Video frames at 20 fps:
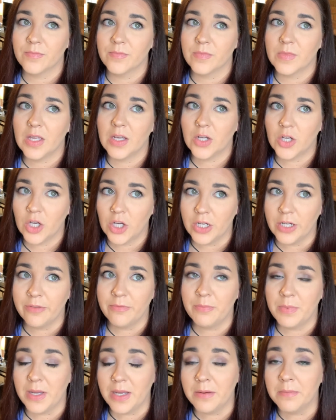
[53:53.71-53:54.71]
It could have
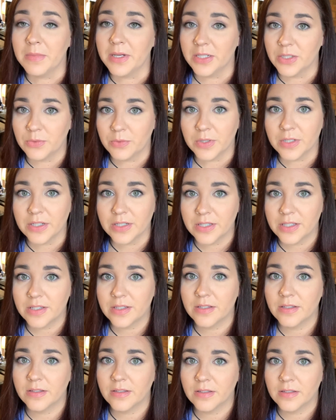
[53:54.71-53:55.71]
been much worse.
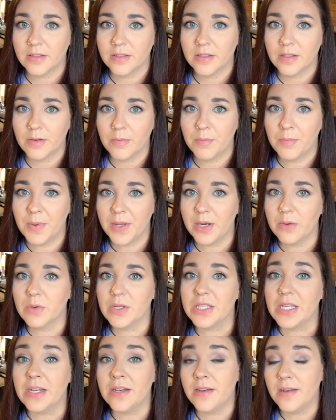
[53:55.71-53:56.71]
But it was
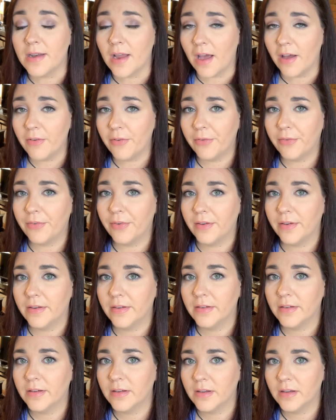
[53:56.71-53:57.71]
enough
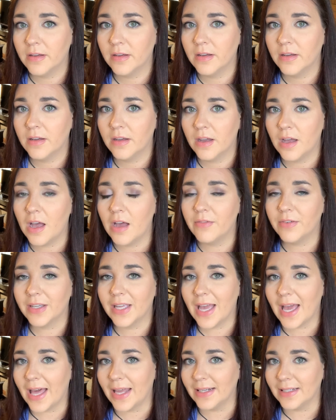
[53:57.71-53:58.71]
of a
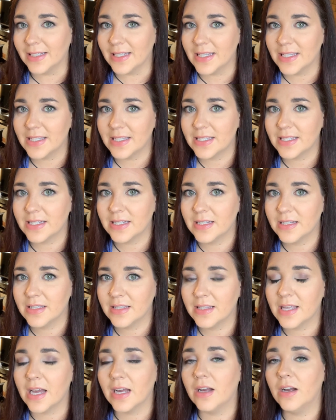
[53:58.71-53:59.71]
catalyst
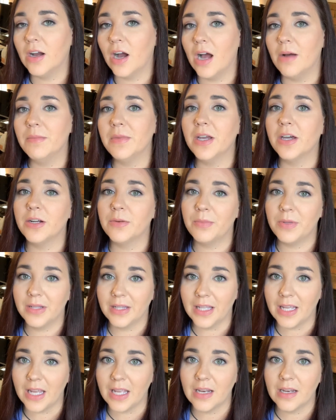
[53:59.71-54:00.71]
that got me on a
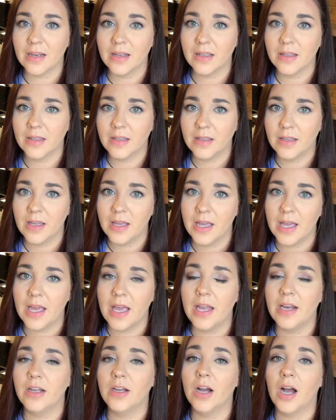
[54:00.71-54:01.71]
plane
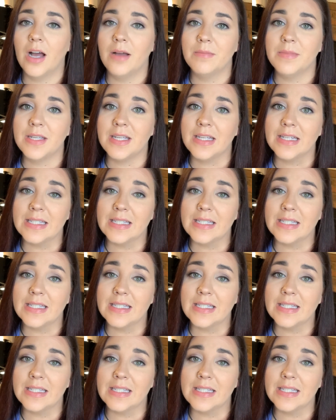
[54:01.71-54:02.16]
and got me